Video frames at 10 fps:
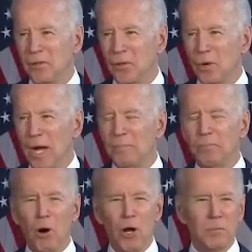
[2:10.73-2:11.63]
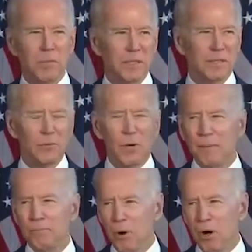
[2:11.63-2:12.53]
The
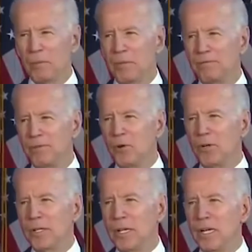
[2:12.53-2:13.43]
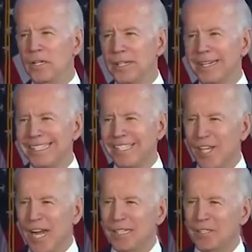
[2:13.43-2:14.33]
Iran parliament voted to
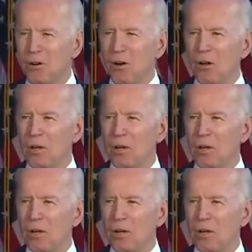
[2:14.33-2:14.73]
eject all